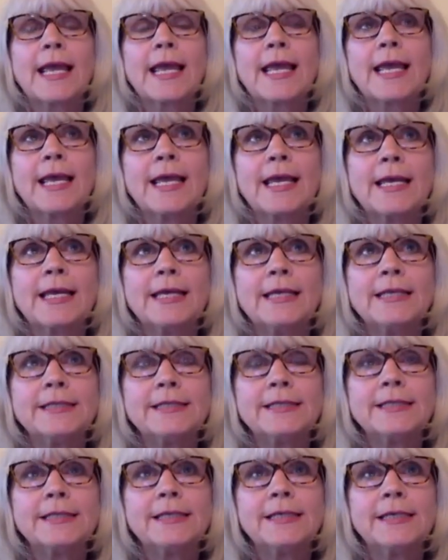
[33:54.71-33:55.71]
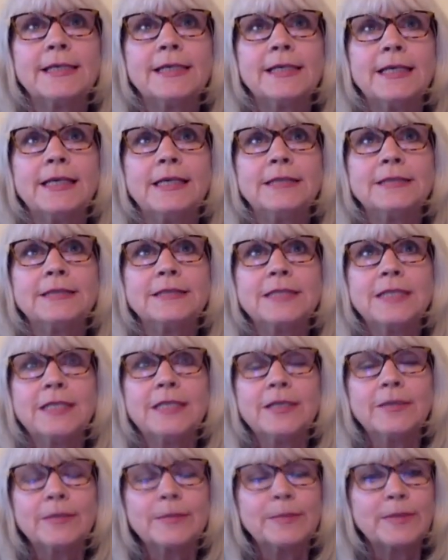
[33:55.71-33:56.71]
And, uh, you
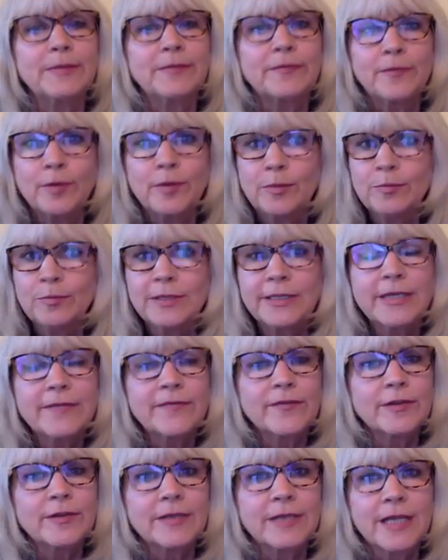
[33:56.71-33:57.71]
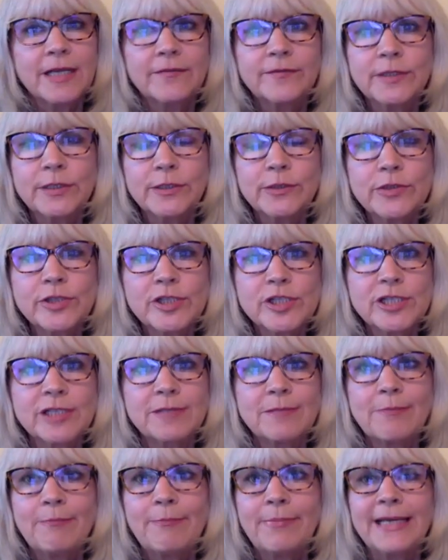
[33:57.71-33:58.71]
know, I'm a firm believer in
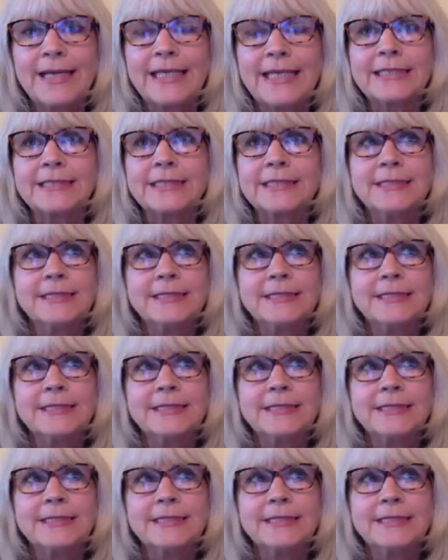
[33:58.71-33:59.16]
evolution, but